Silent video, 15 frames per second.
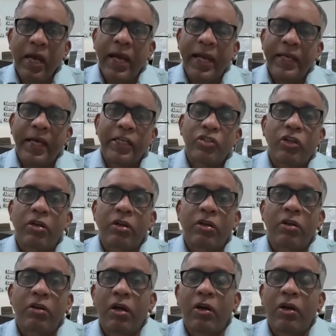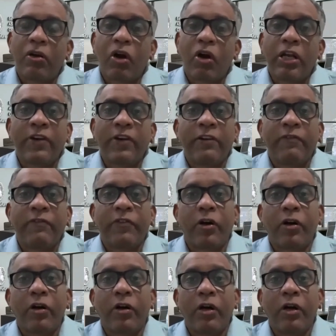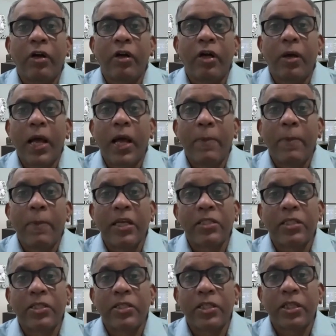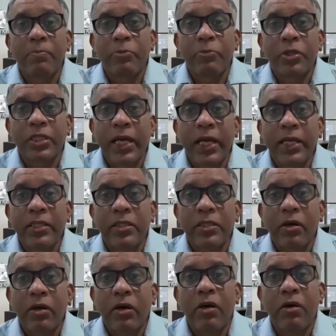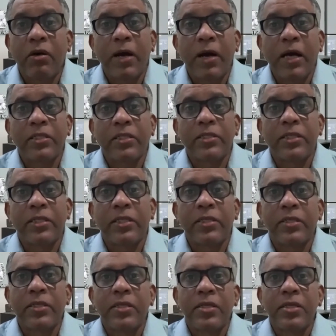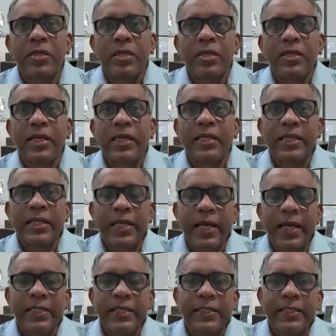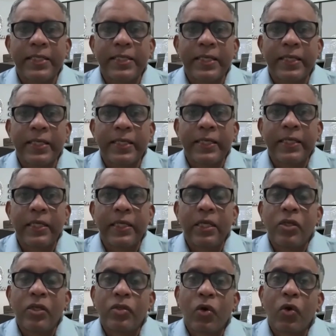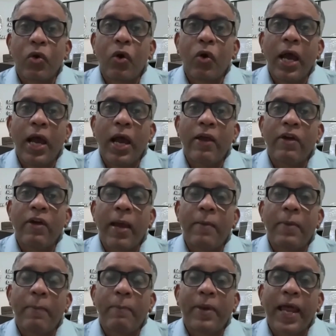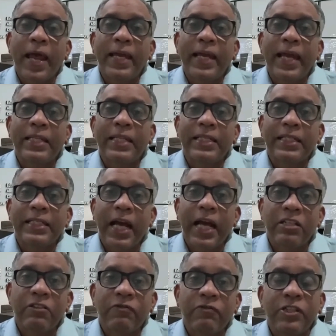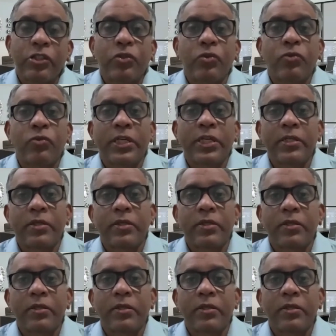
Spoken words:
And it is not qualified for a master's in computer science or master's in data science. So I am applying as a transfer student